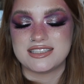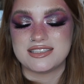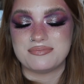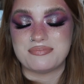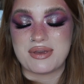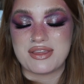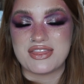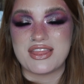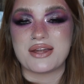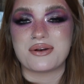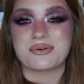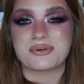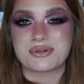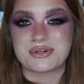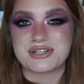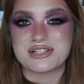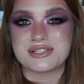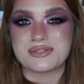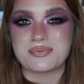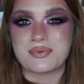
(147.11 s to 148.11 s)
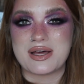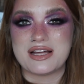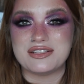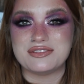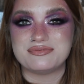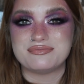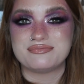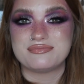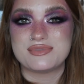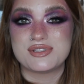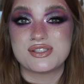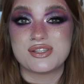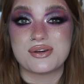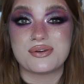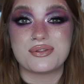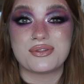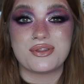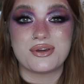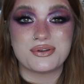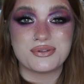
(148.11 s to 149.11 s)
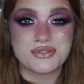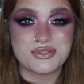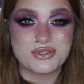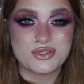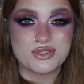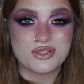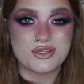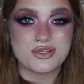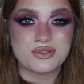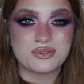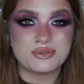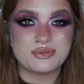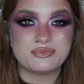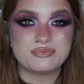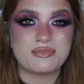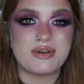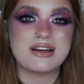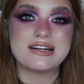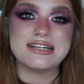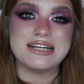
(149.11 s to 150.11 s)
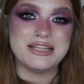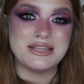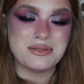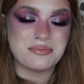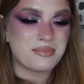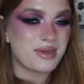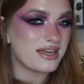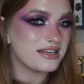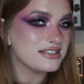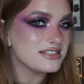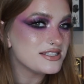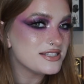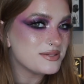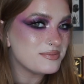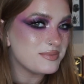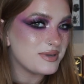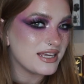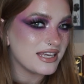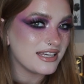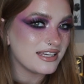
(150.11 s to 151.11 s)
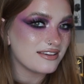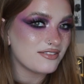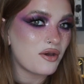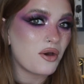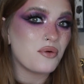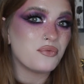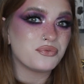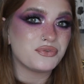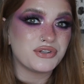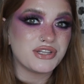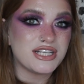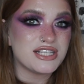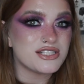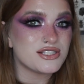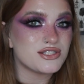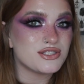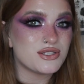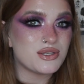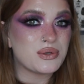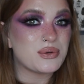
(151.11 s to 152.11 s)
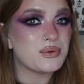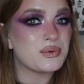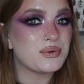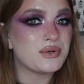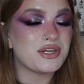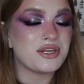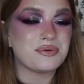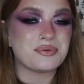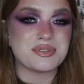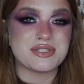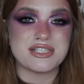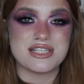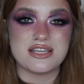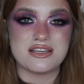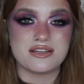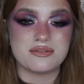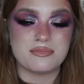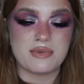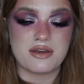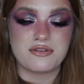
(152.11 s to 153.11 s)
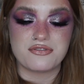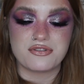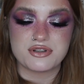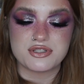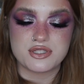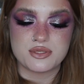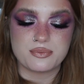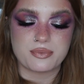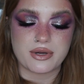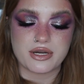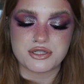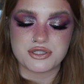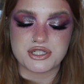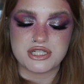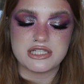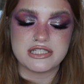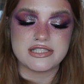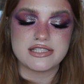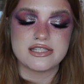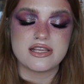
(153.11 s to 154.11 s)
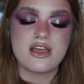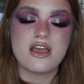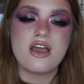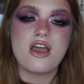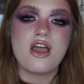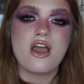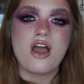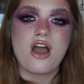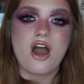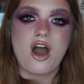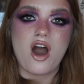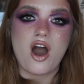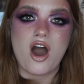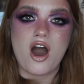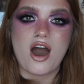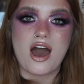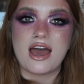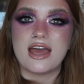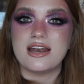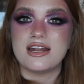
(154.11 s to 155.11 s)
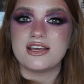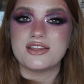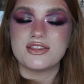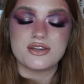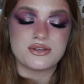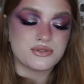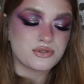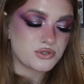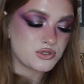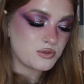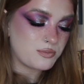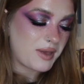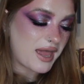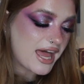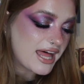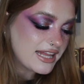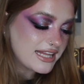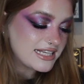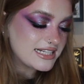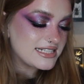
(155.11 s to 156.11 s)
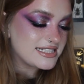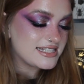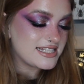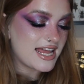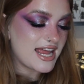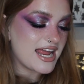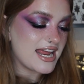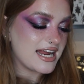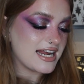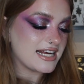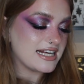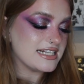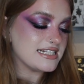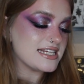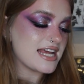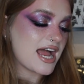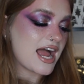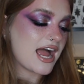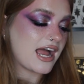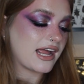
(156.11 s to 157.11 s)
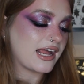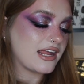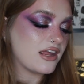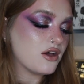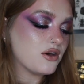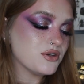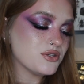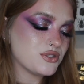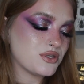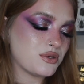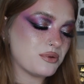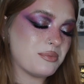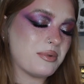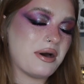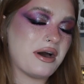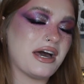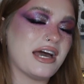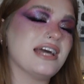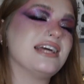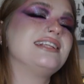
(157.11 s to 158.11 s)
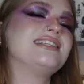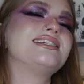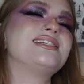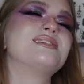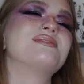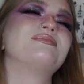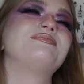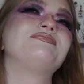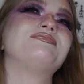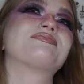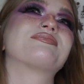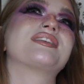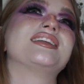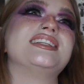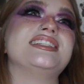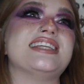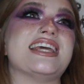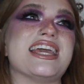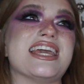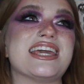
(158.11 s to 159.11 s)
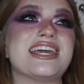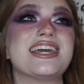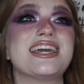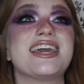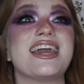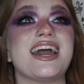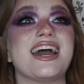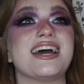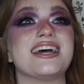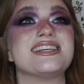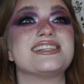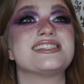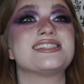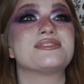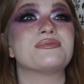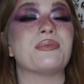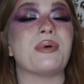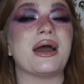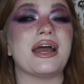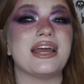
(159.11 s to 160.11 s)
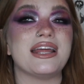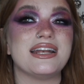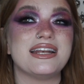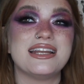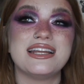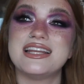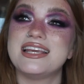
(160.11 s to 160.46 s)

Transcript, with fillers: made that order as well. So those two are in the mail to me. Hopefully soon you will see a, a first impressions on those two palettes. And I also bought, take a guess, what